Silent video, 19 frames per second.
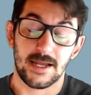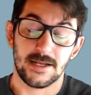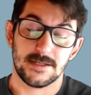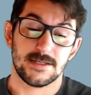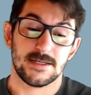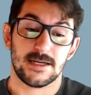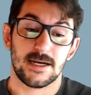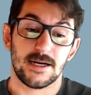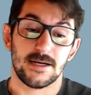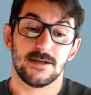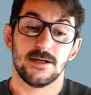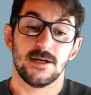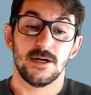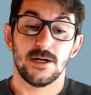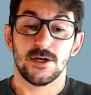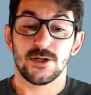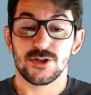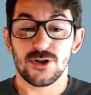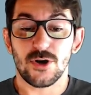And to kind of
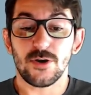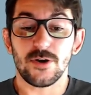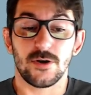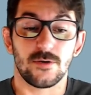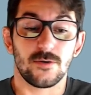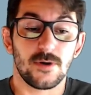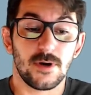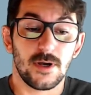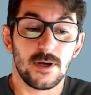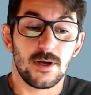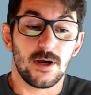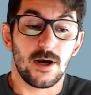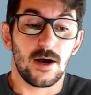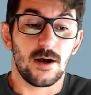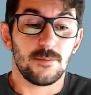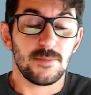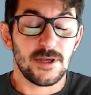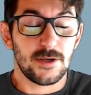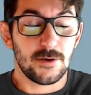show you,
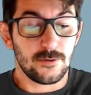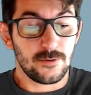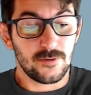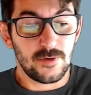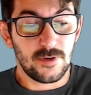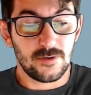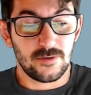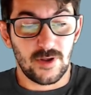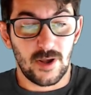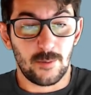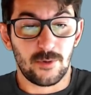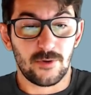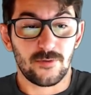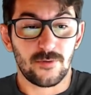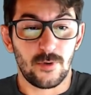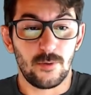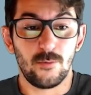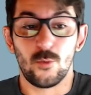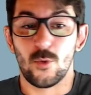here's an
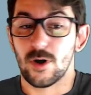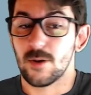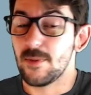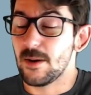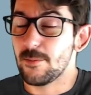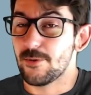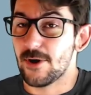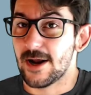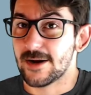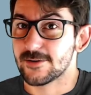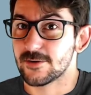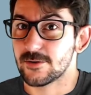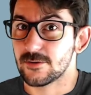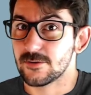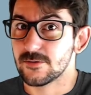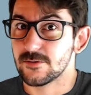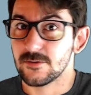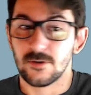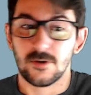example from one of my
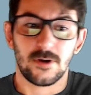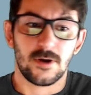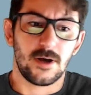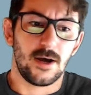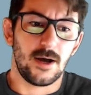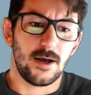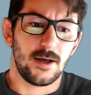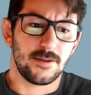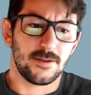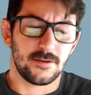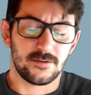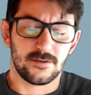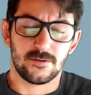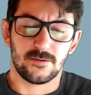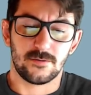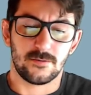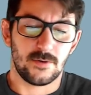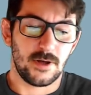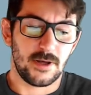practicals.
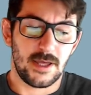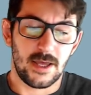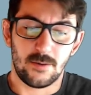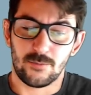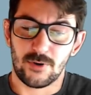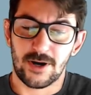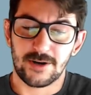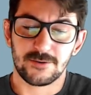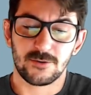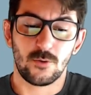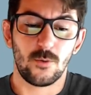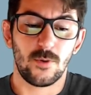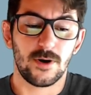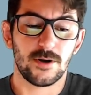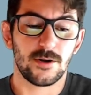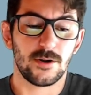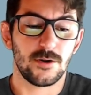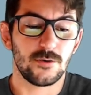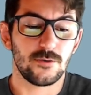This is, again, practical
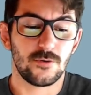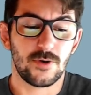one.